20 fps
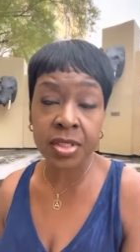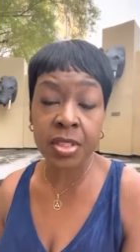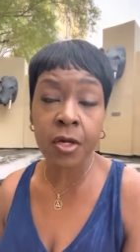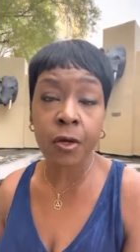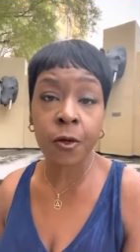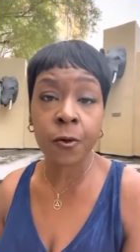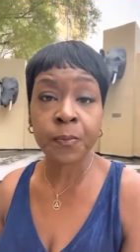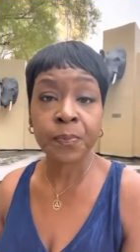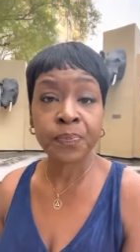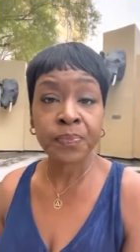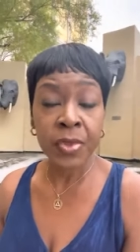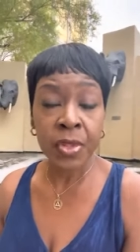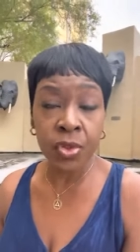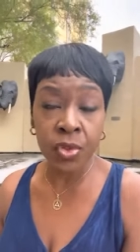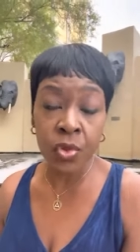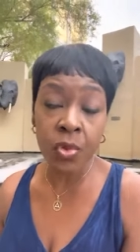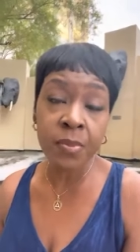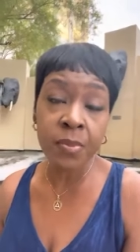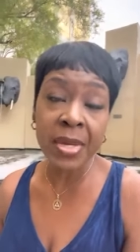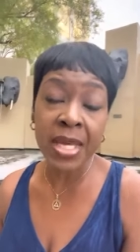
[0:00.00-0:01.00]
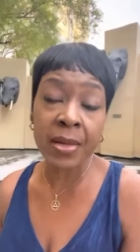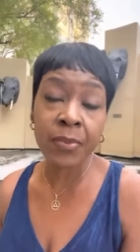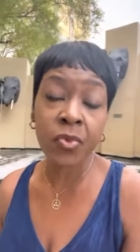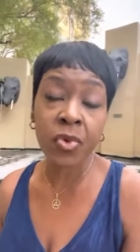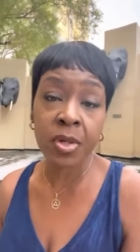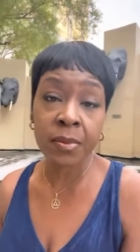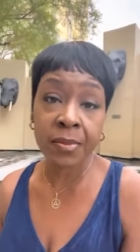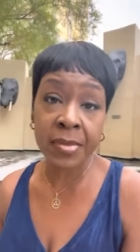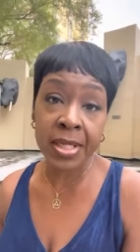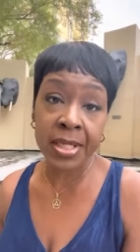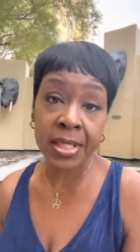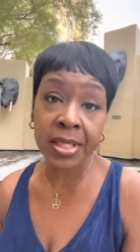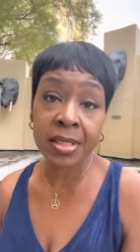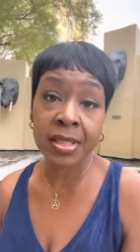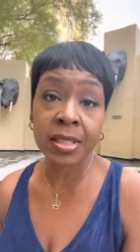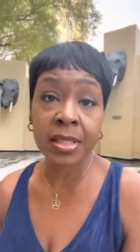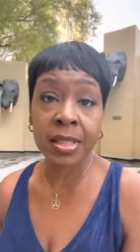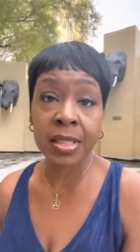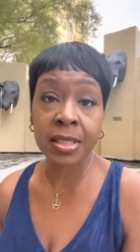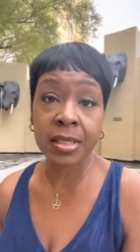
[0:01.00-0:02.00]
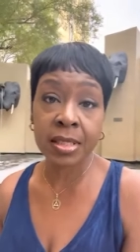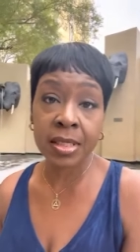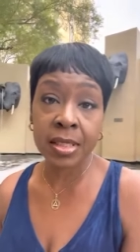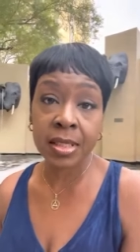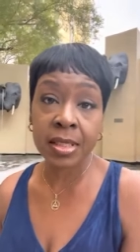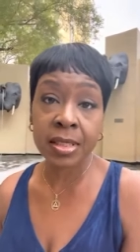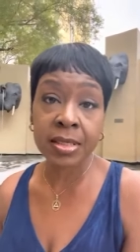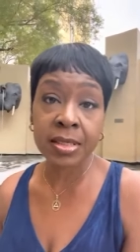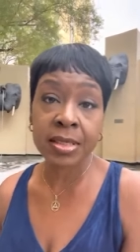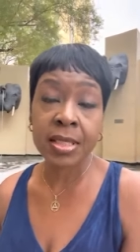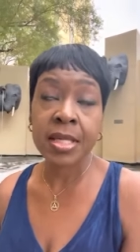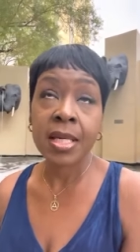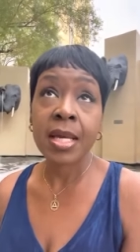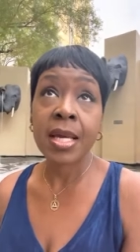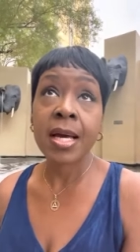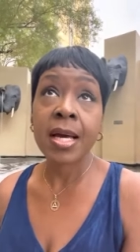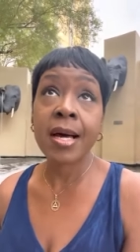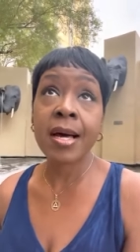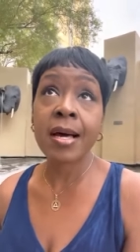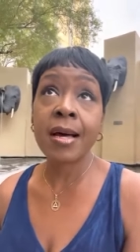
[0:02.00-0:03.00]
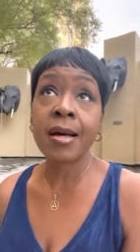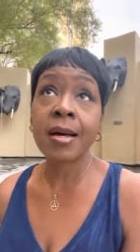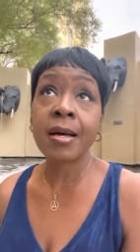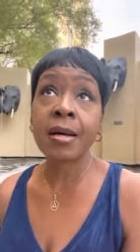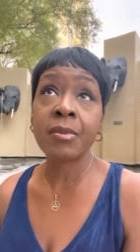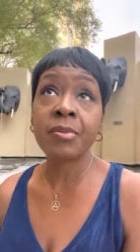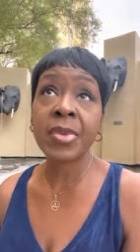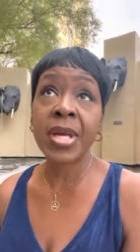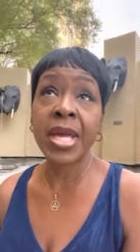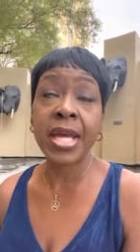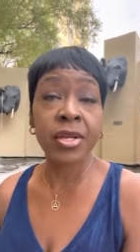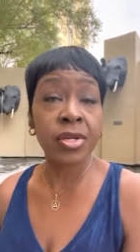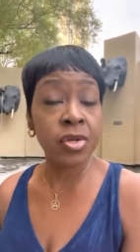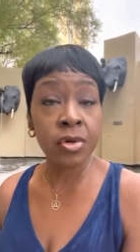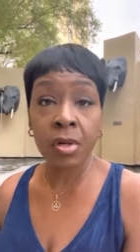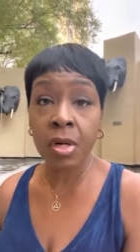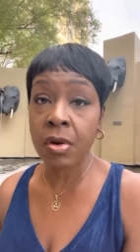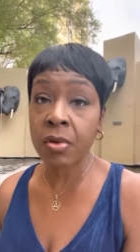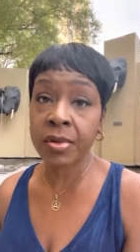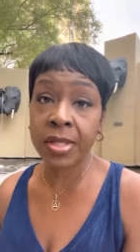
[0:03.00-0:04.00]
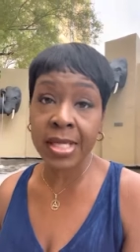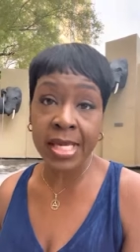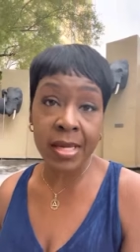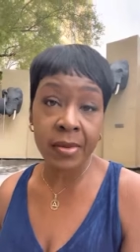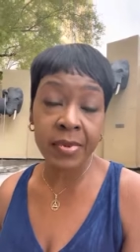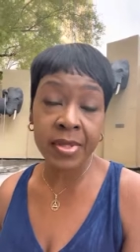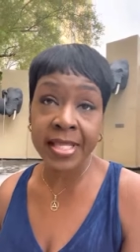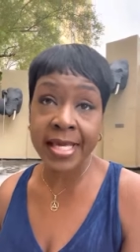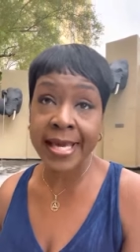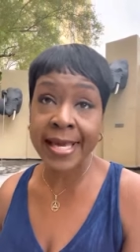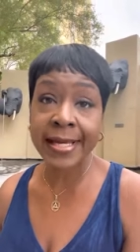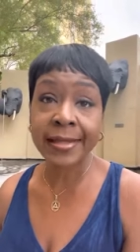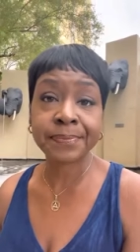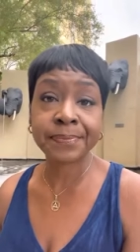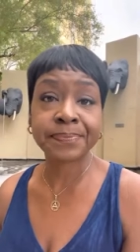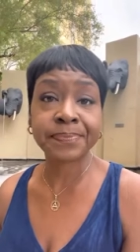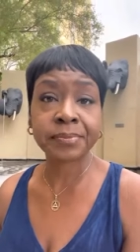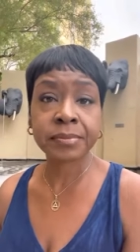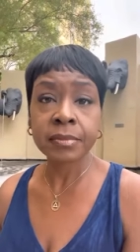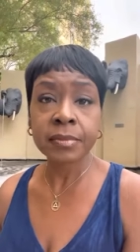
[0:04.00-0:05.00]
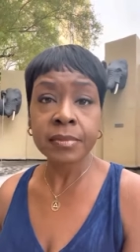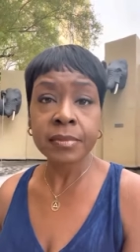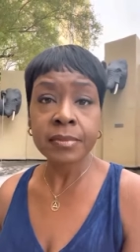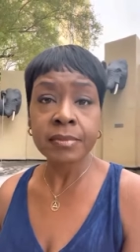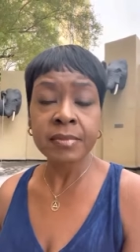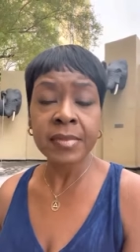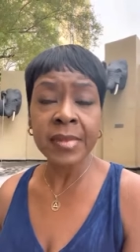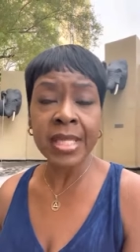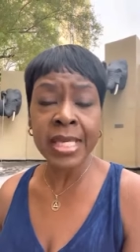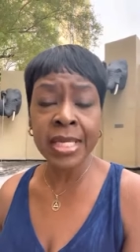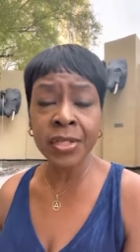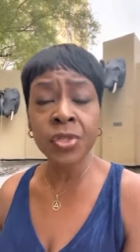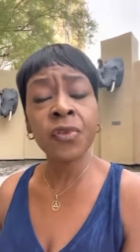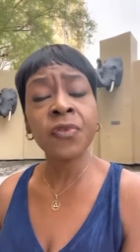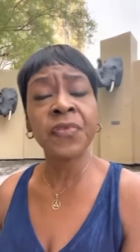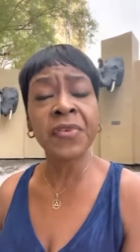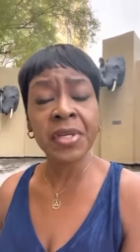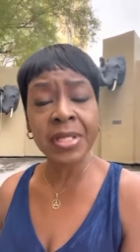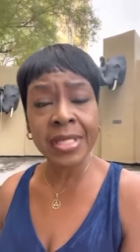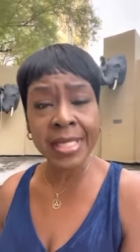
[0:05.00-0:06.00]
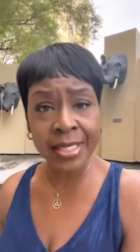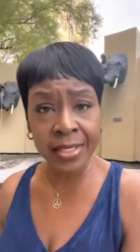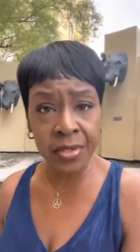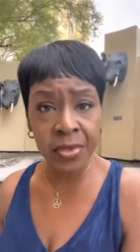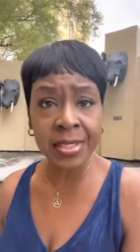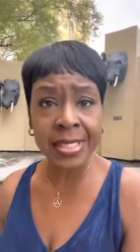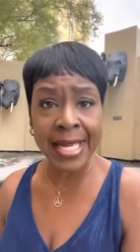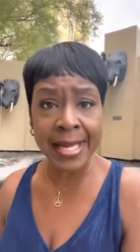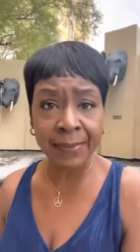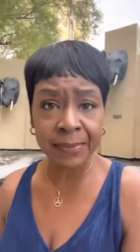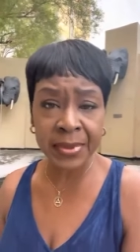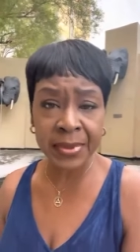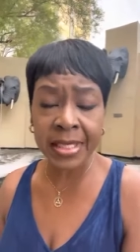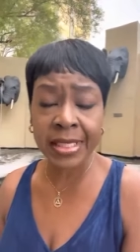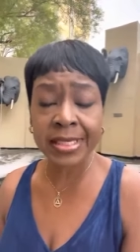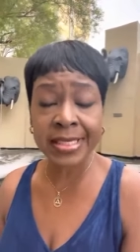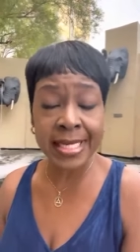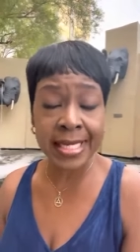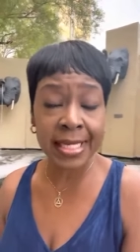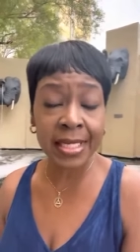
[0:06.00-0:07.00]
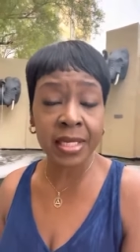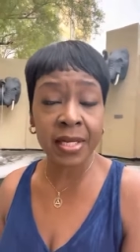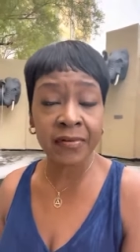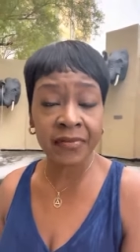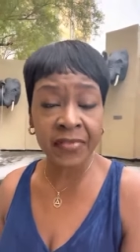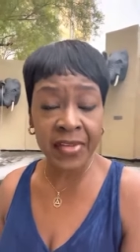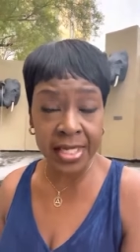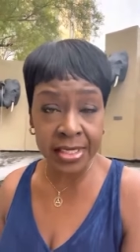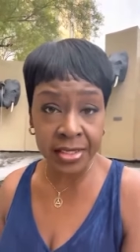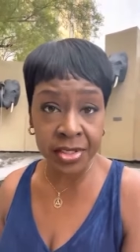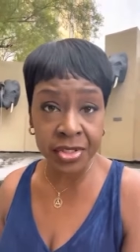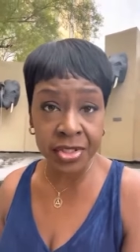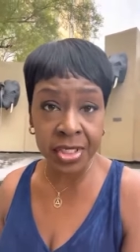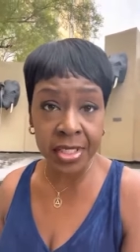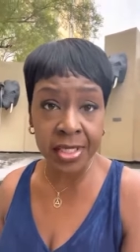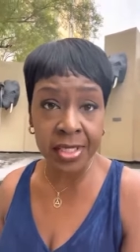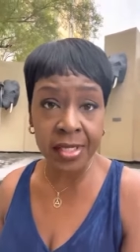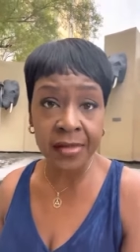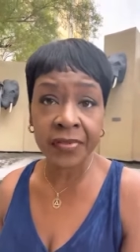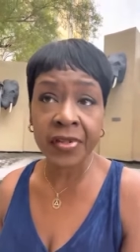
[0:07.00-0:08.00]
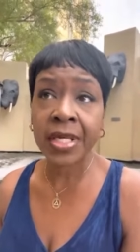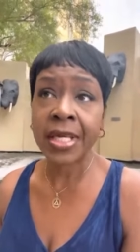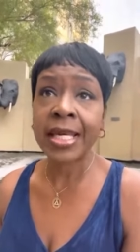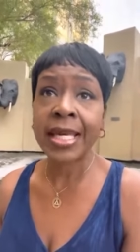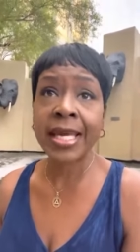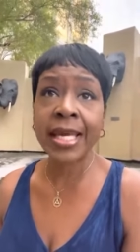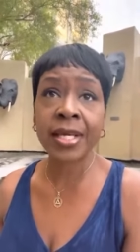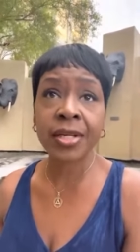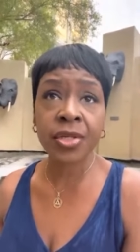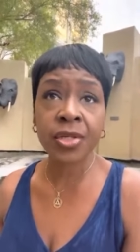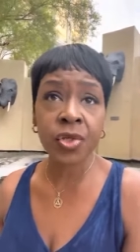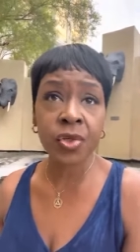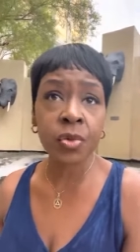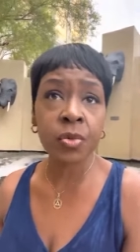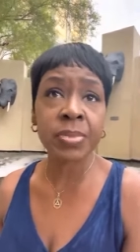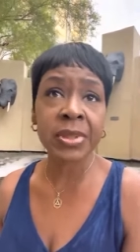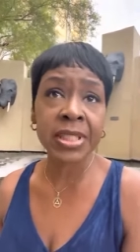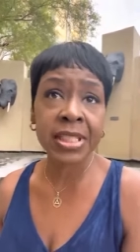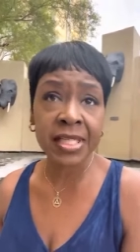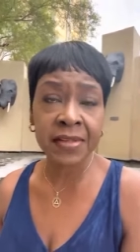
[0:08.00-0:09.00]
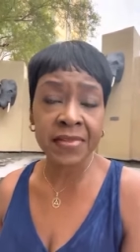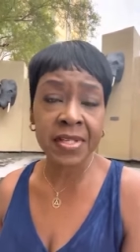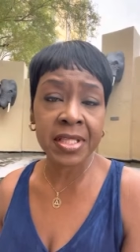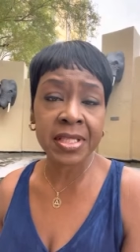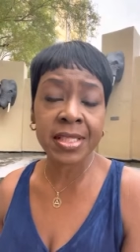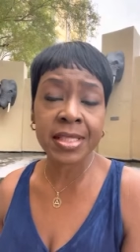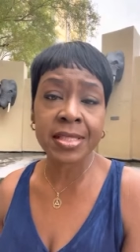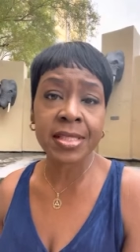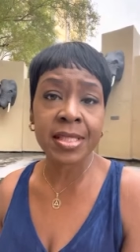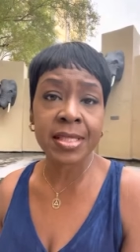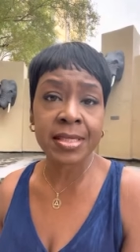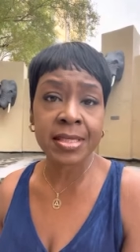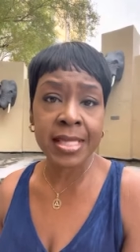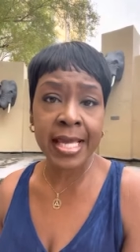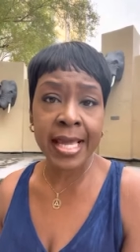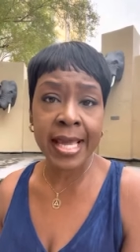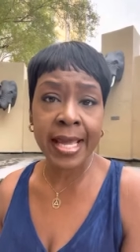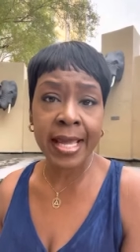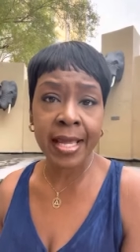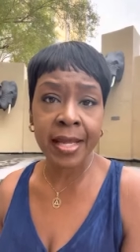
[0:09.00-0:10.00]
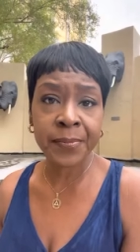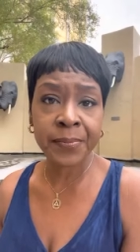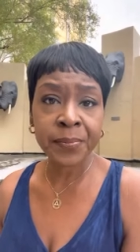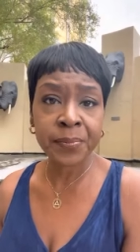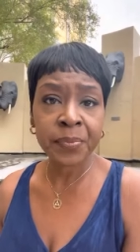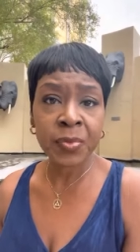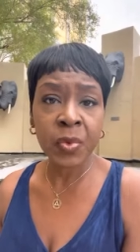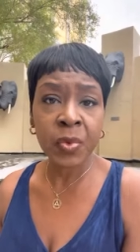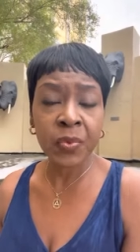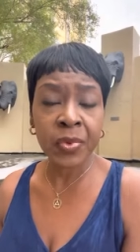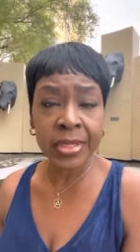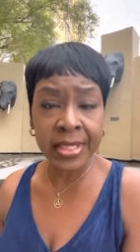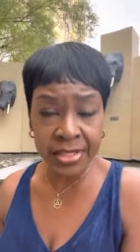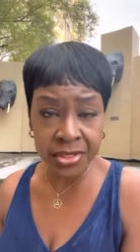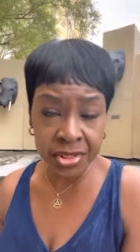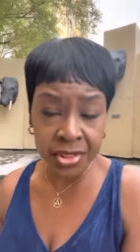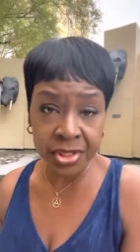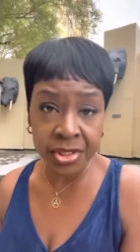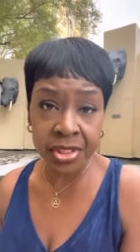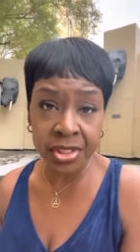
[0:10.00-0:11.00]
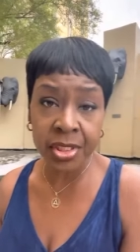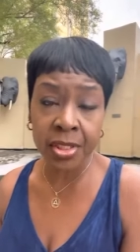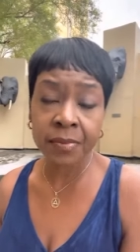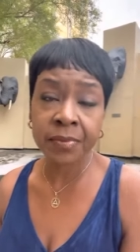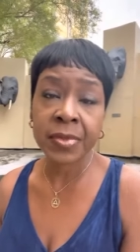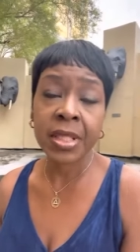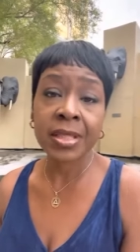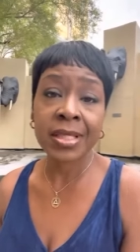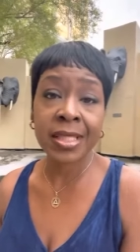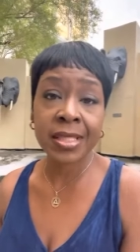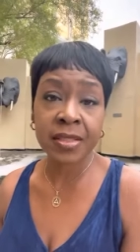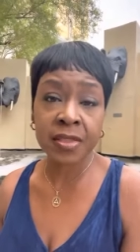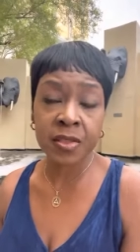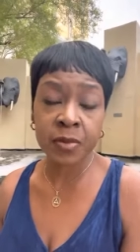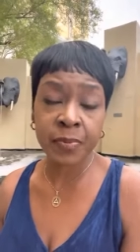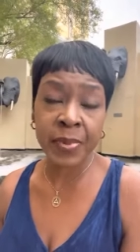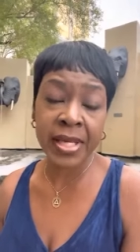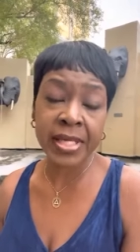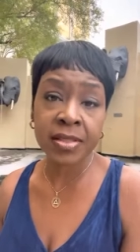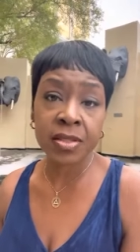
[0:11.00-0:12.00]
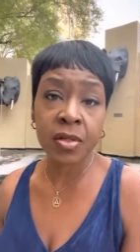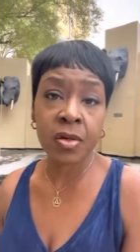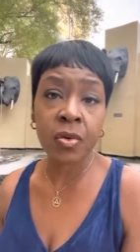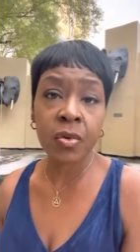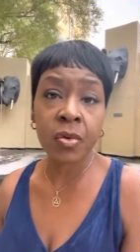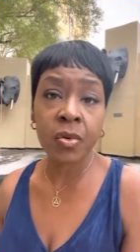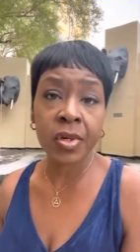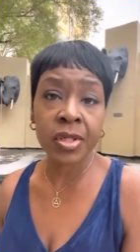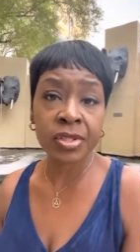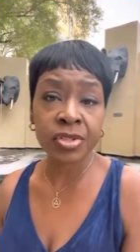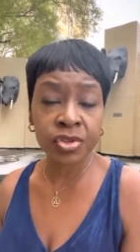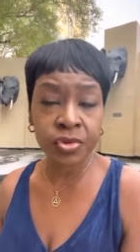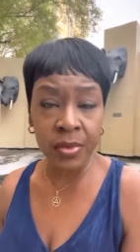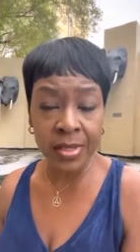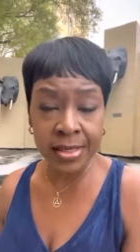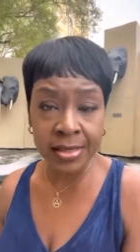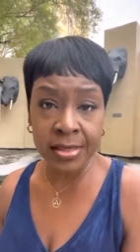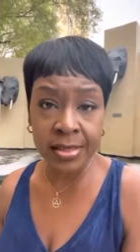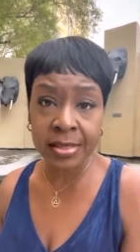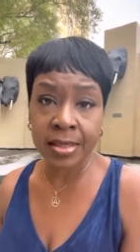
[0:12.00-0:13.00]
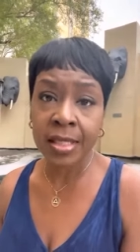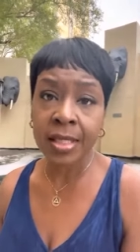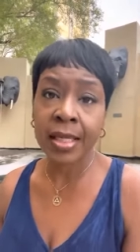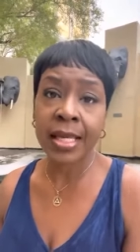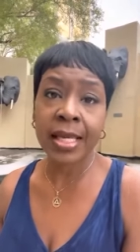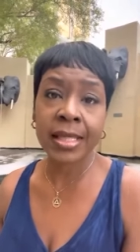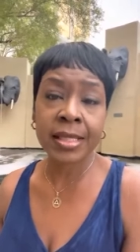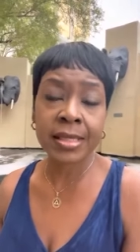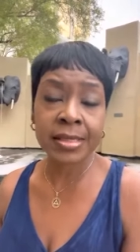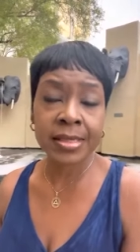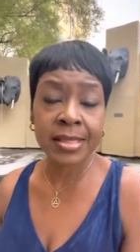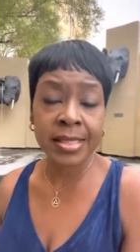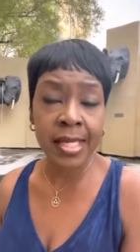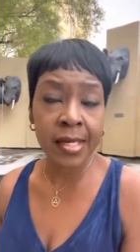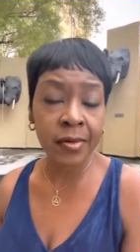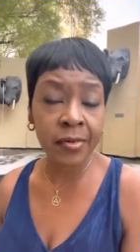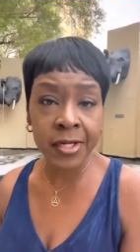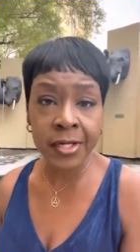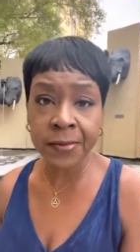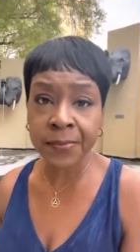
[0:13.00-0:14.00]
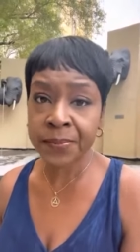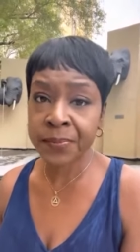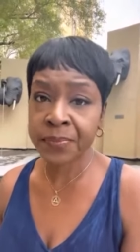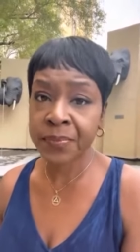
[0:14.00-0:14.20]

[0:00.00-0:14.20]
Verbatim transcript: So you make more money than he does, and you're okay with that, and you feel like you're not being taken advantage of, and you believe that this is a relationship that is based on trust and integrity,